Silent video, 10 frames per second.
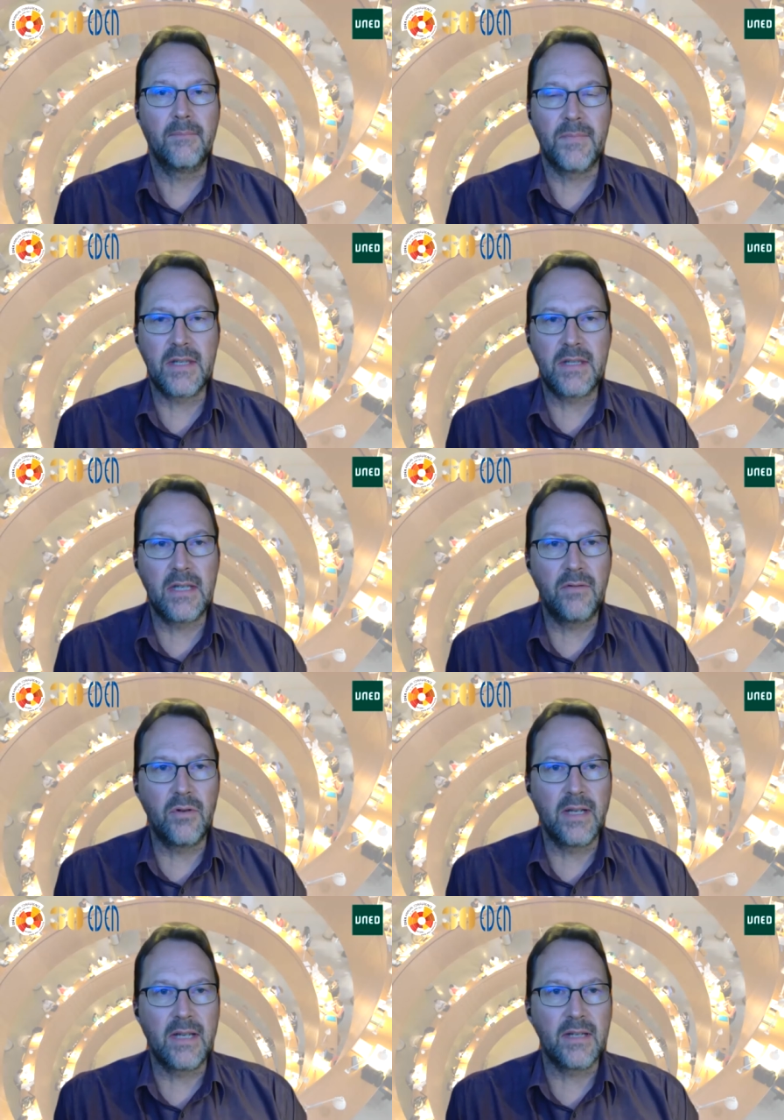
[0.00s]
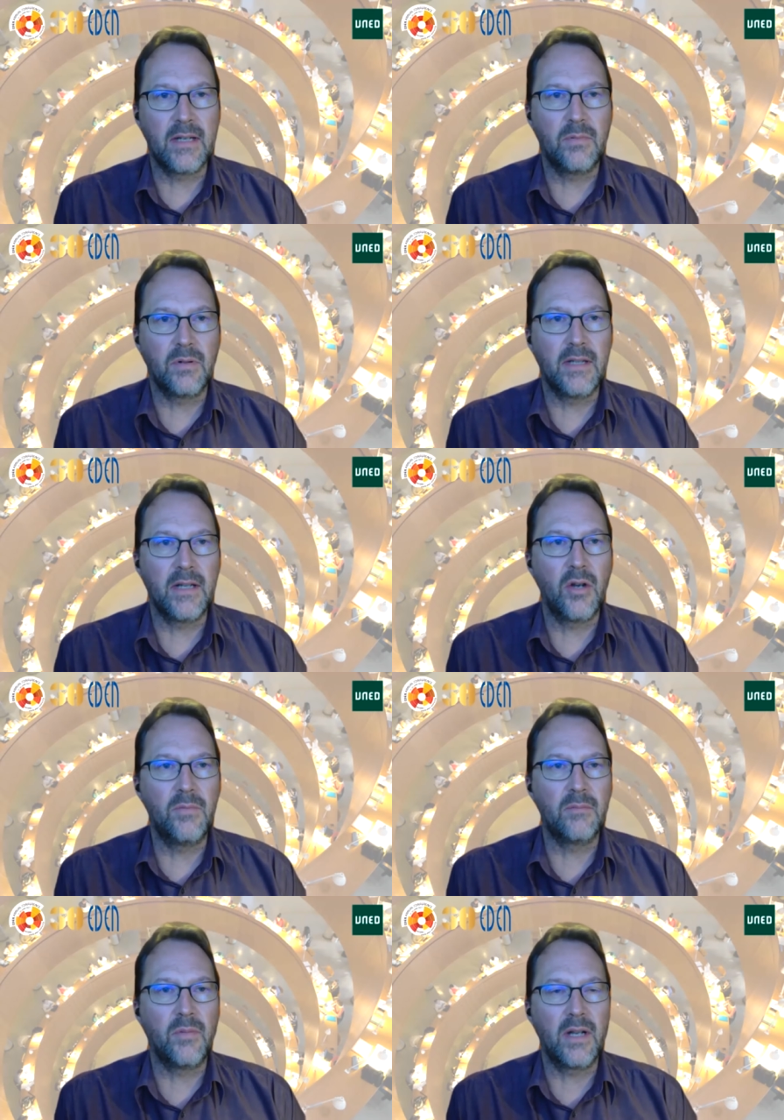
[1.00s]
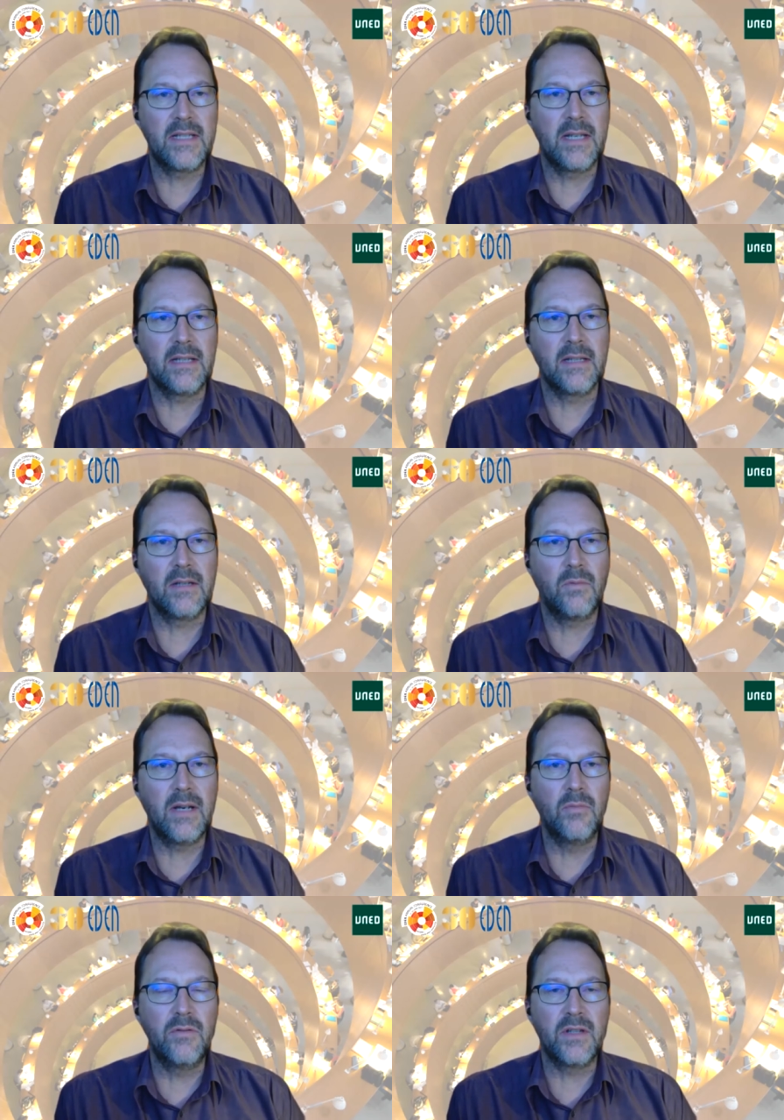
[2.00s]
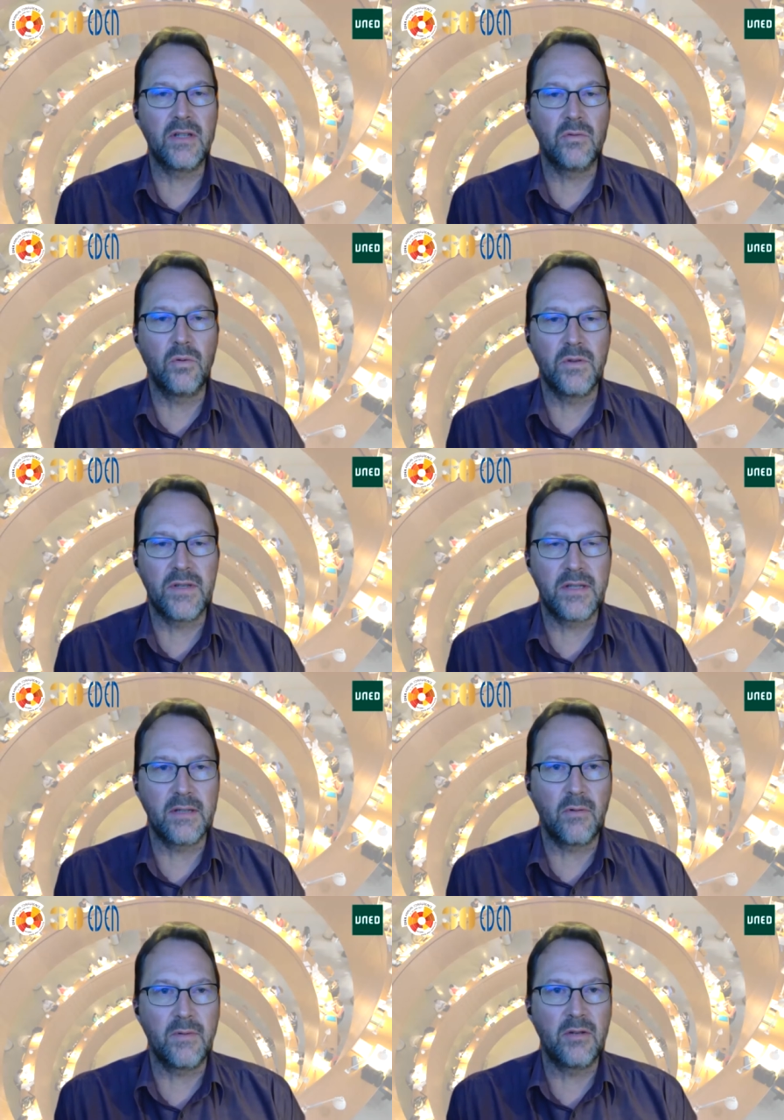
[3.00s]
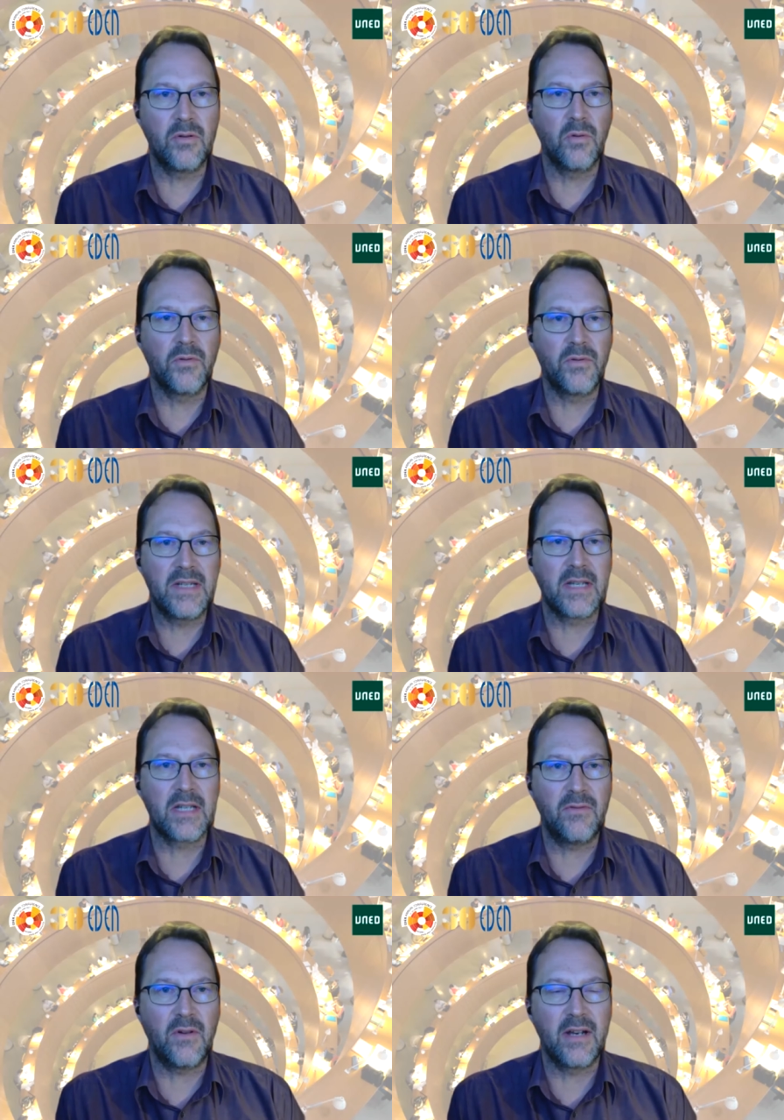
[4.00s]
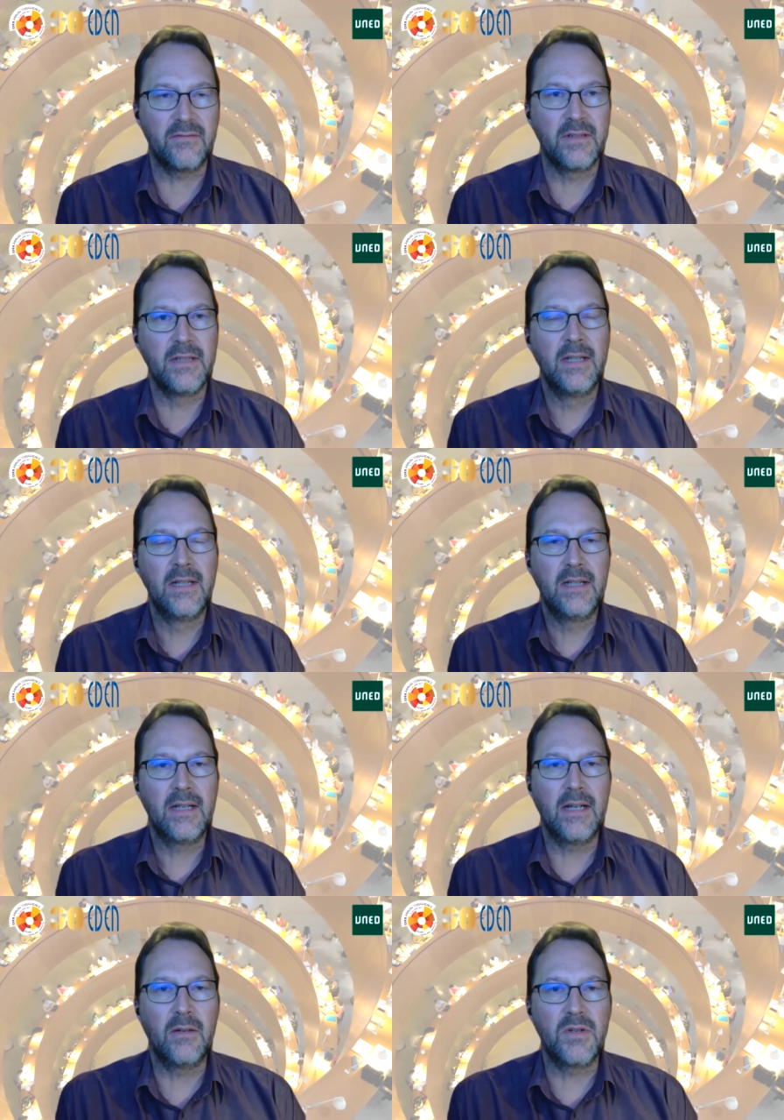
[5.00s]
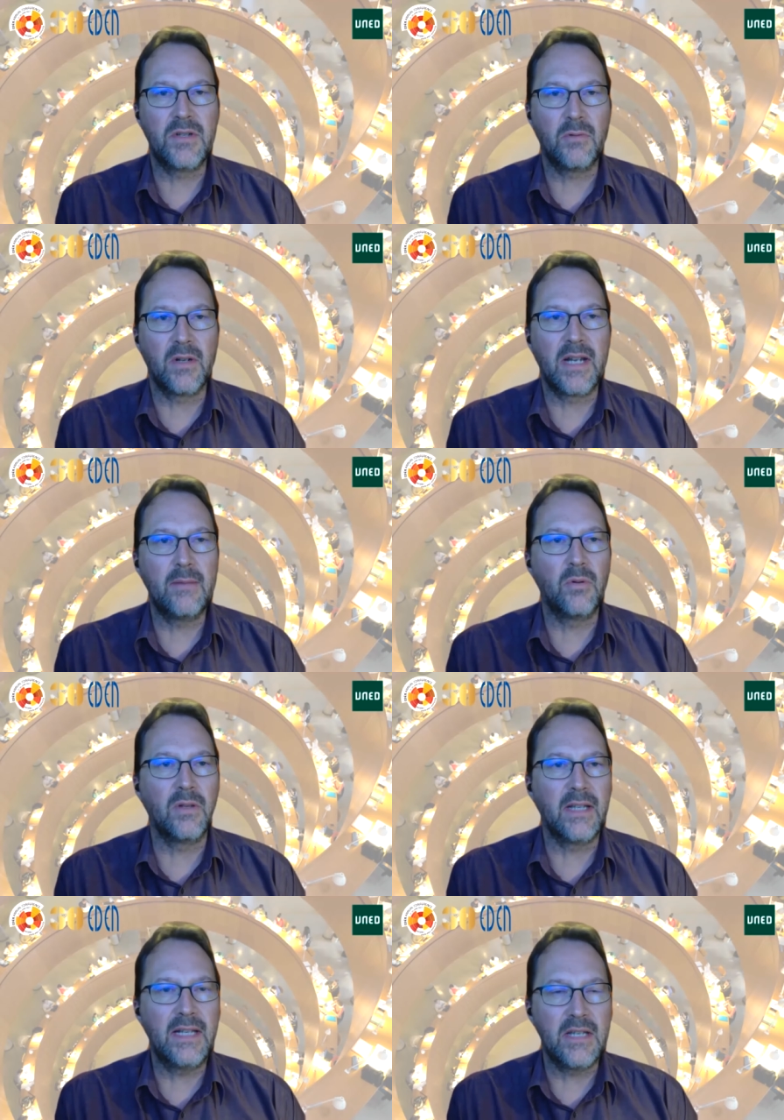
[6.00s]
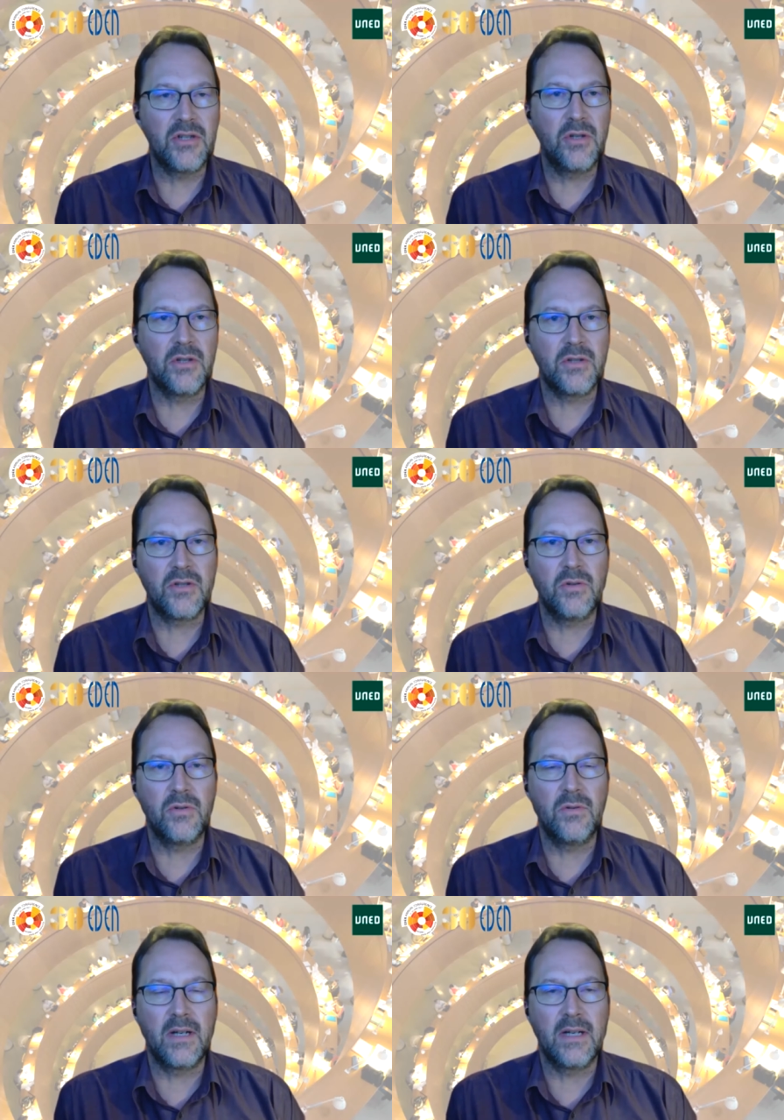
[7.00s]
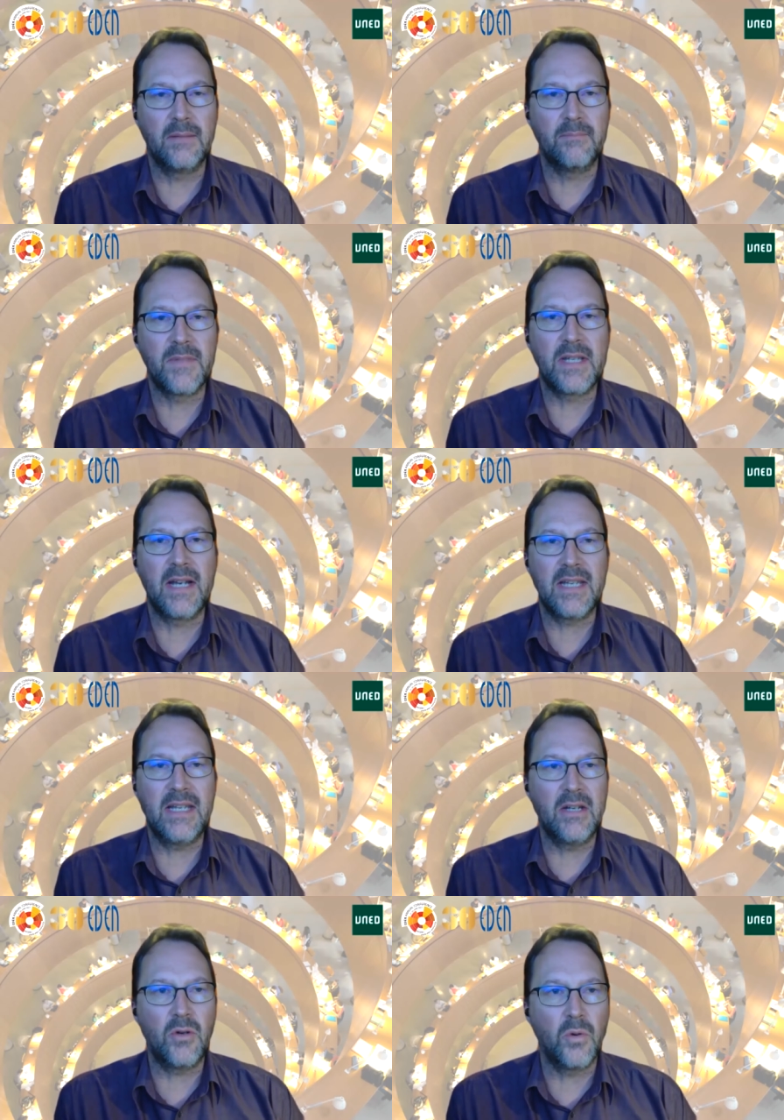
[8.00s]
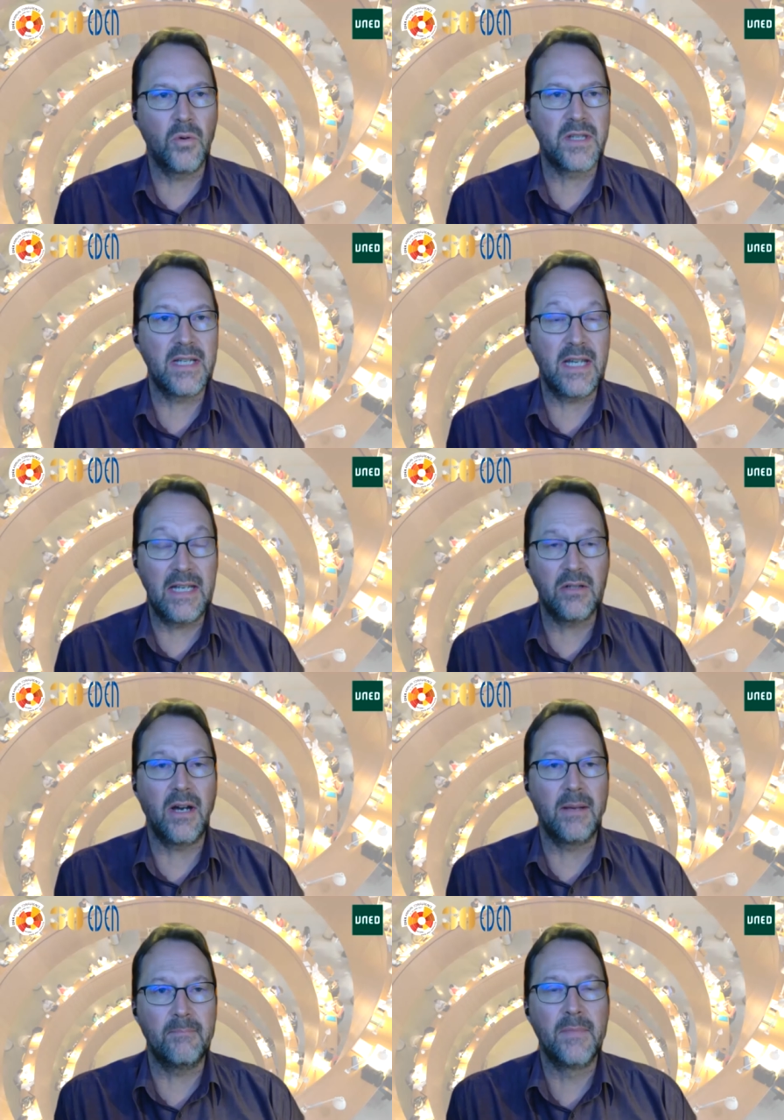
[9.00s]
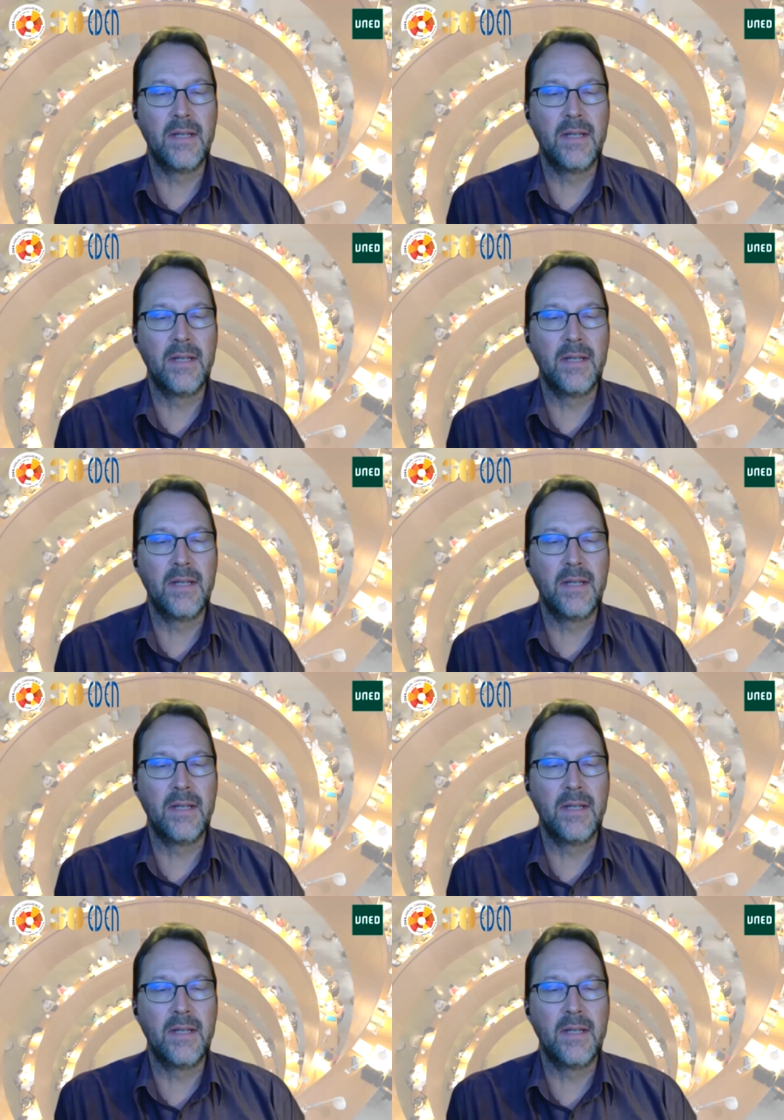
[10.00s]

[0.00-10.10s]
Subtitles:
Just to give you an example, at Open Polytechnic, we are moving towards what we call 365, which will enable any student to start any course at any time